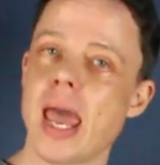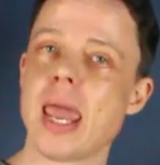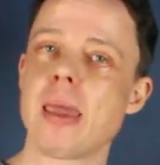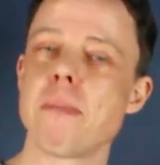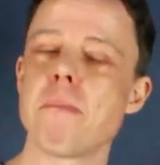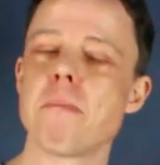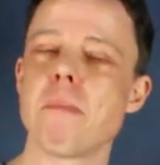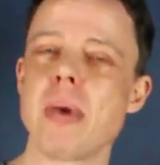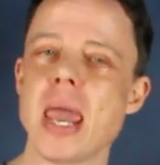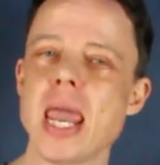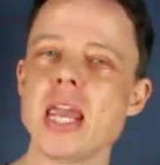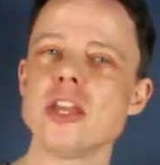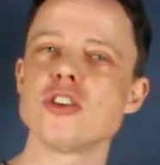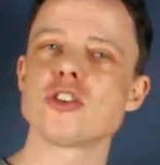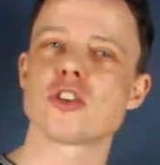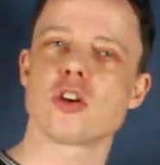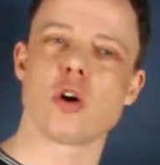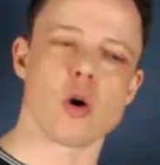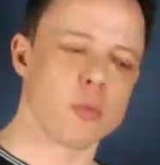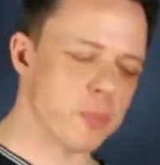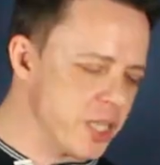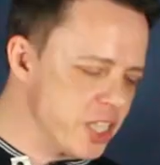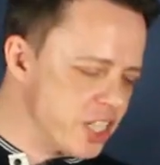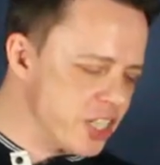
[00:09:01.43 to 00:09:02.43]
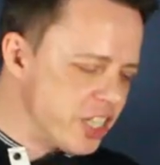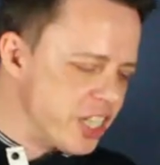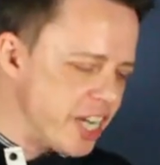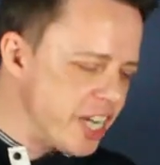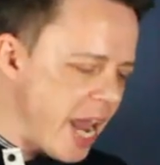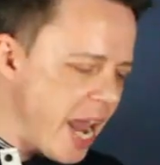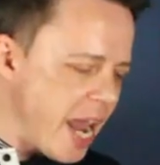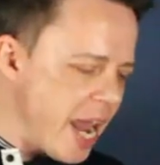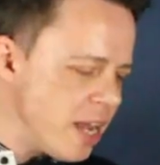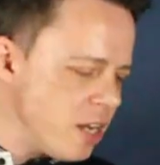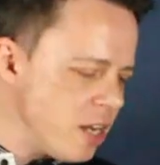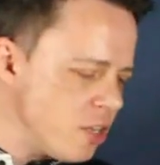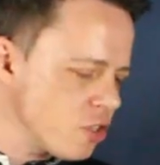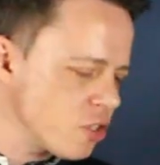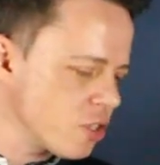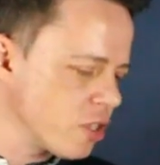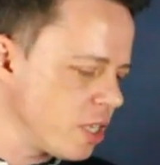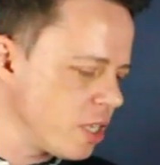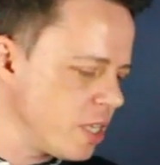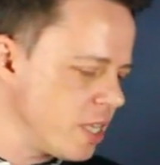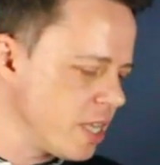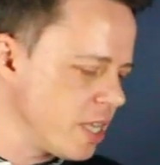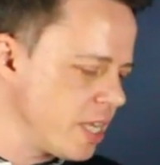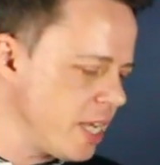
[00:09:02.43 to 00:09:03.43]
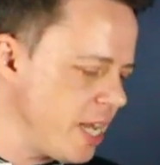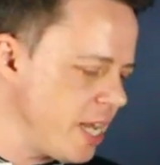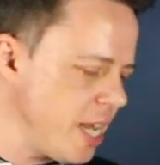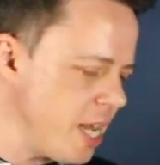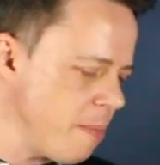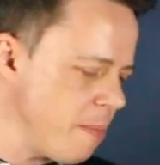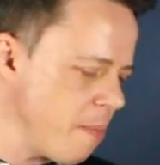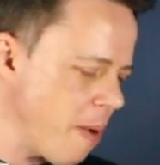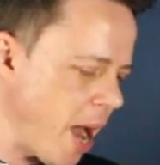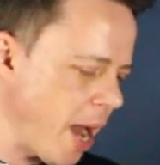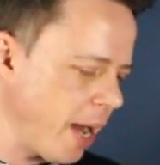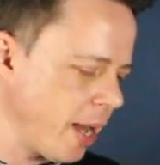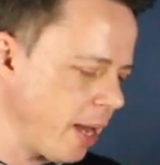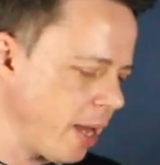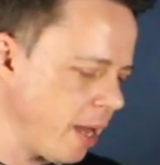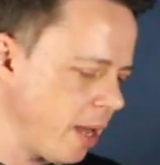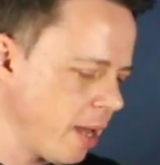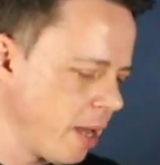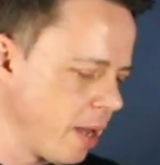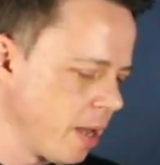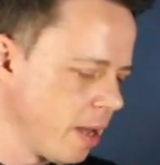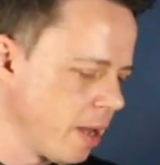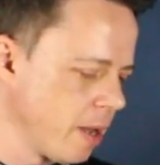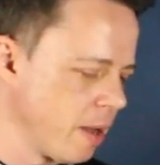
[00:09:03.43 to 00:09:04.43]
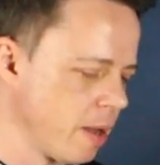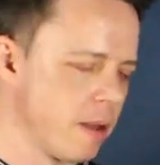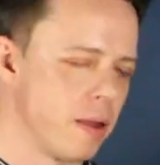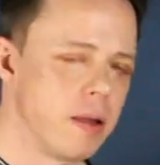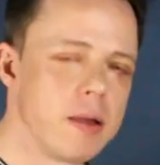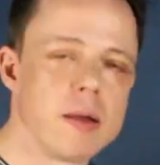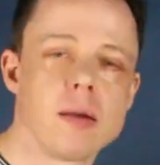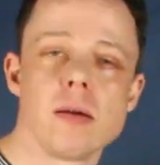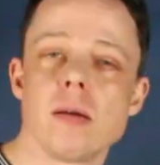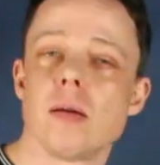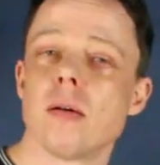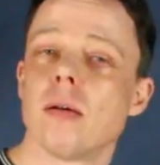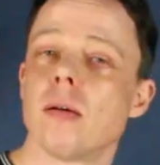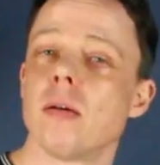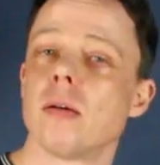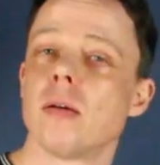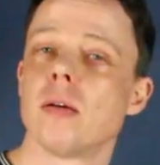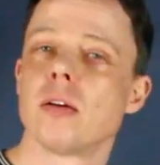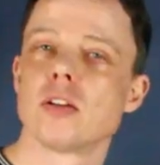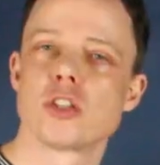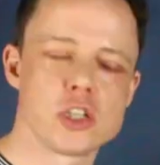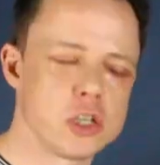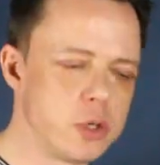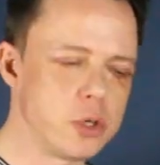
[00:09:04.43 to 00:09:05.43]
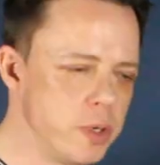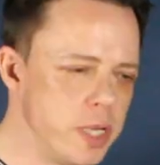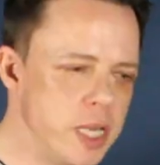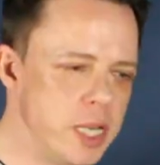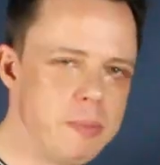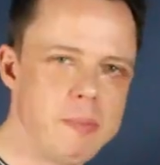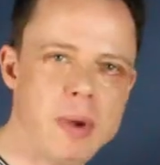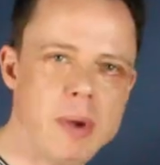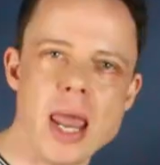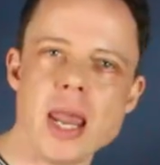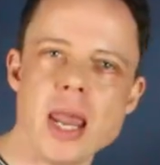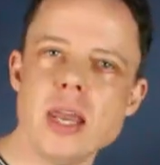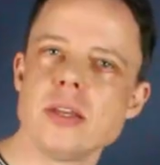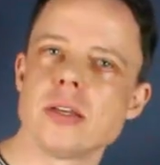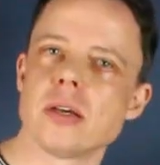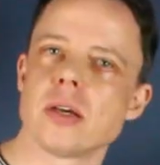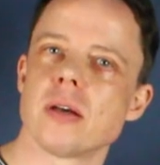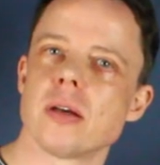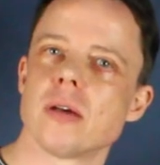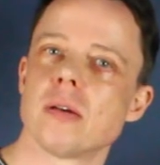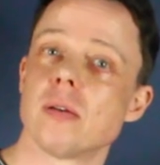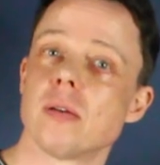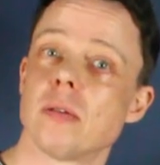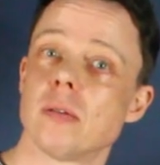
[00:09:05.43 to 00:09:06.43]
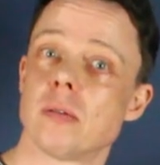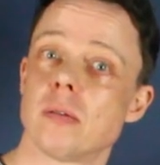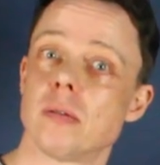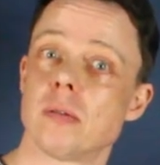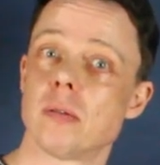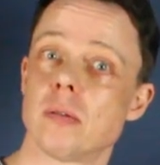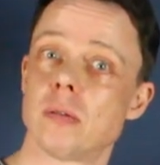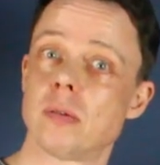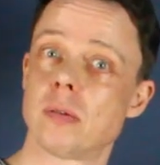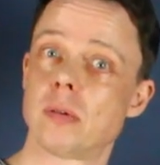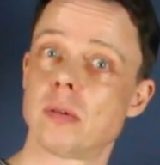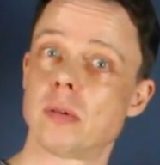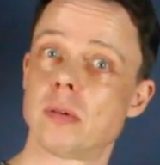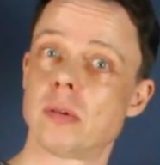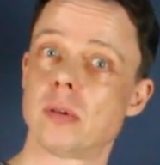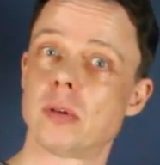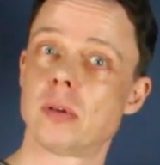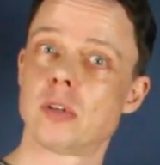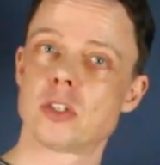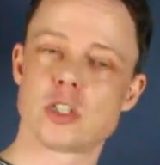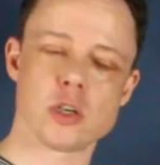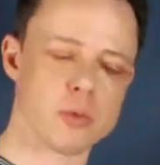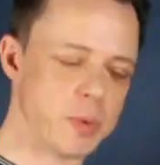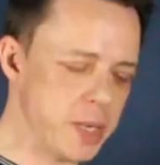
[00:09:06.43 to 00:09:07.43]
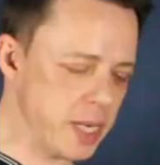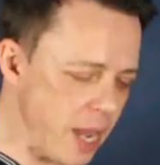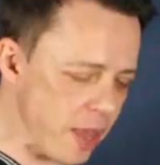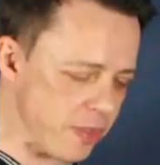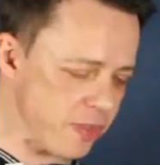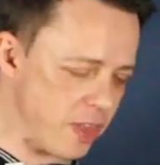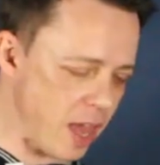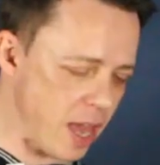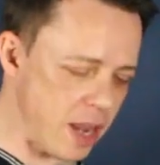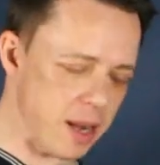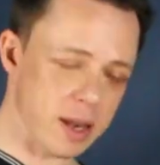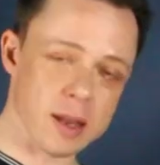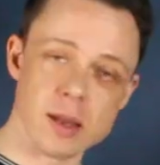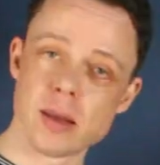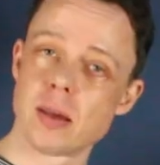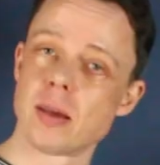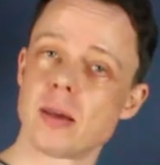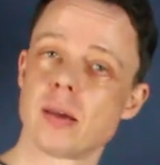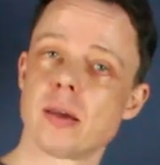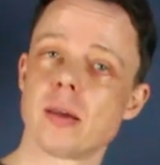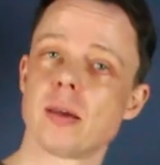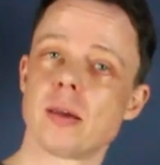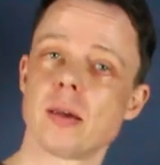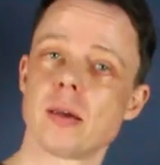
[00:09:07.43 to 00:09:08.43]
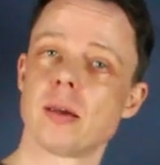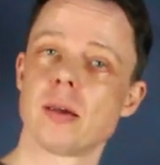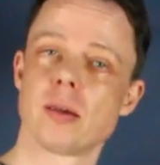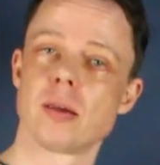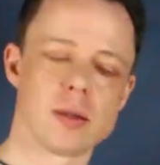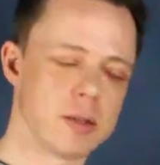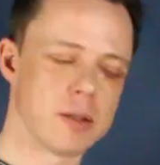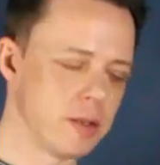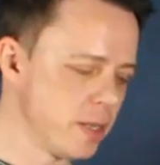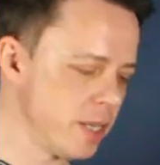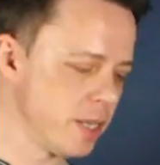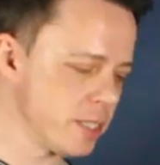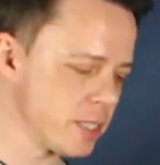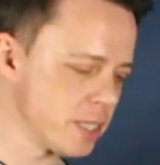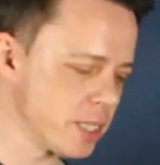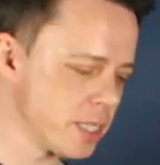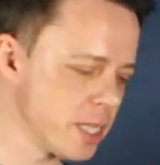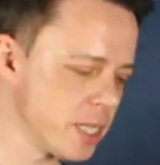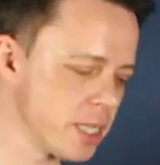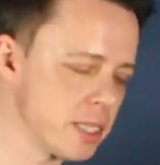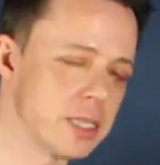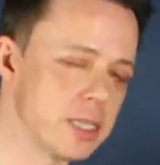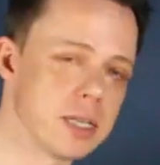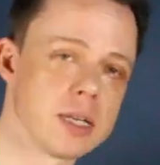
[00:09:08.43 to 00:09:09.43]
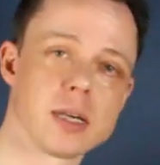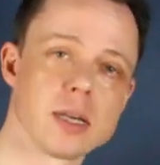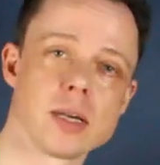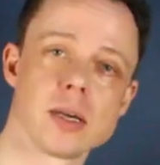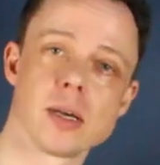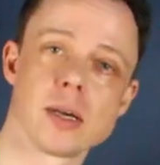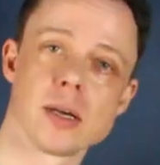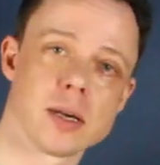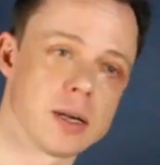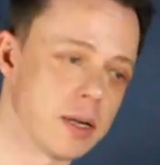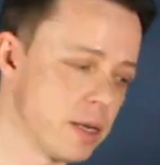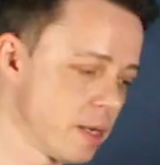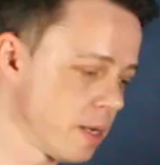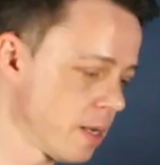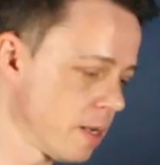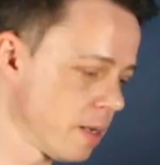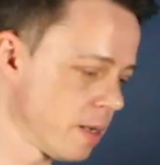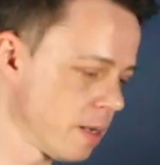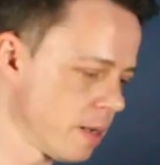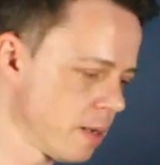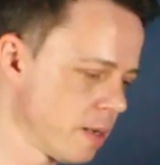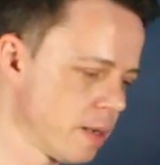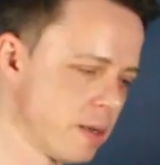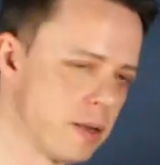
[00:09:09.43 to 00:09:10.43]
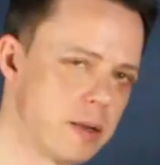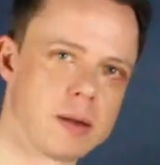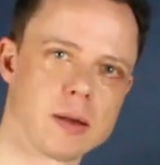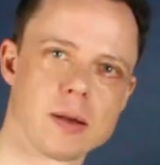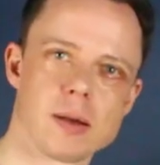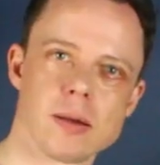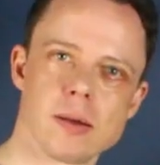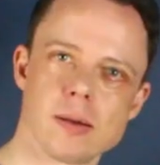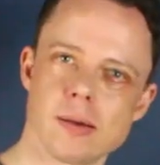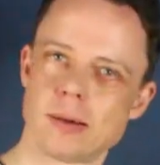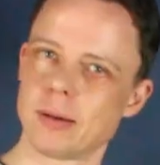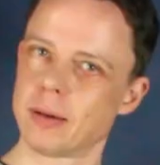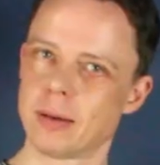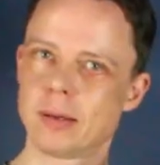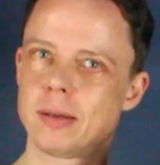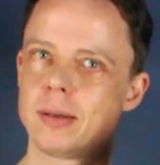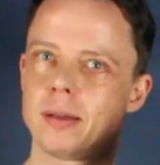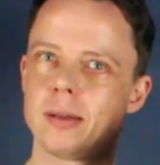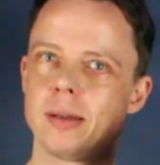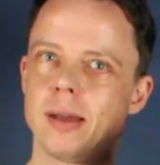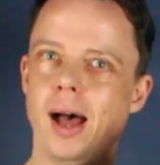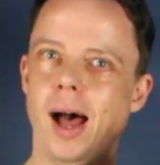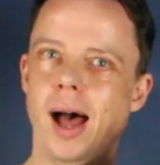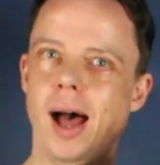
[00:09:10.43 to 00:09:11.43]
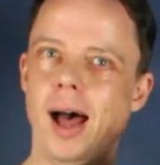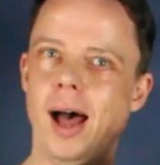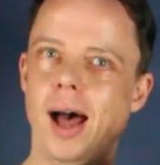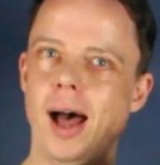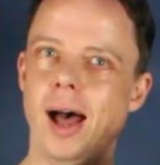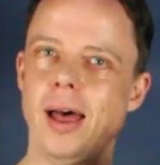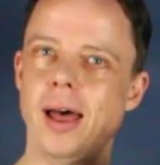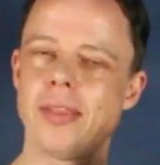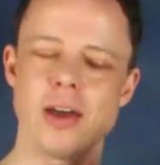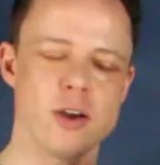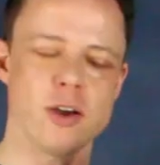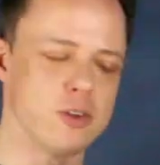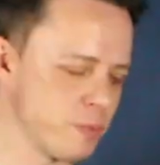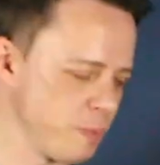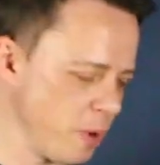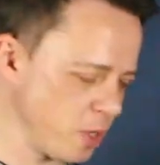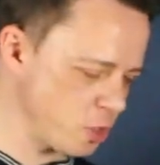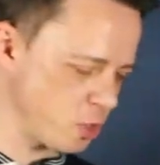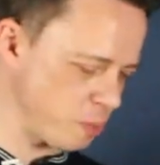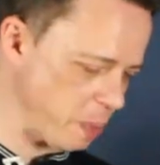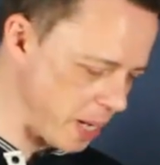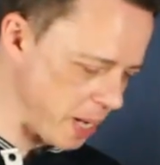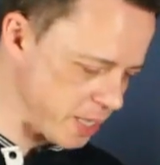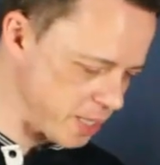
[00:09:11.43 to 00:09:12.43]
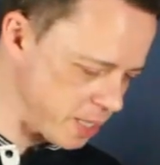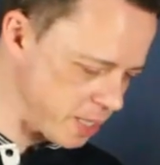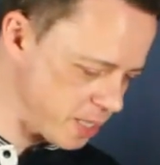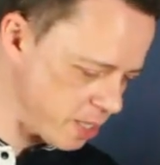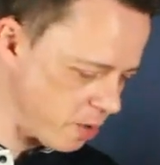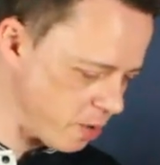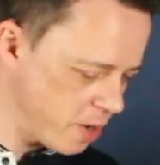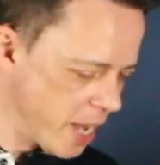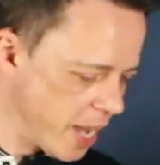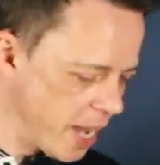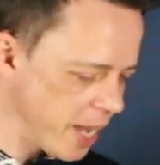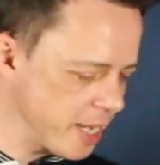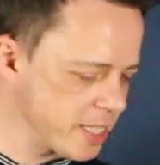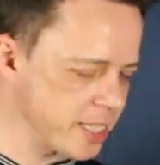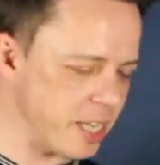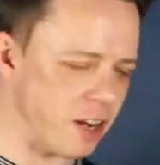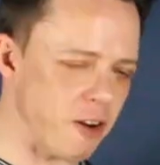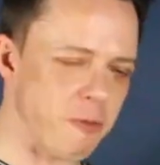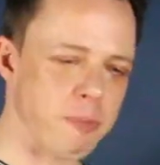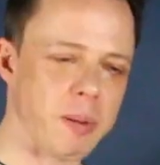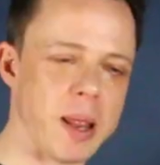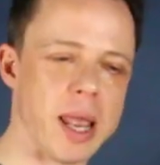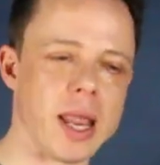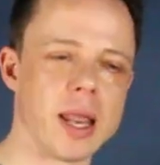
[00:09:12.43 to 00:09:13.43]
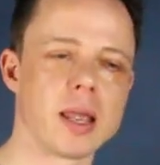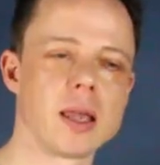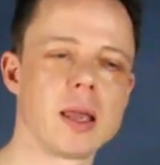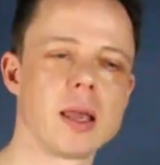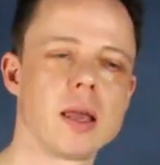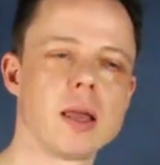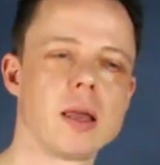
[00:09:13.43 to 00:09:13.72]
major chord. We change the E minor to E major. So we get that. Listen to this. That was much better. So instead of playing,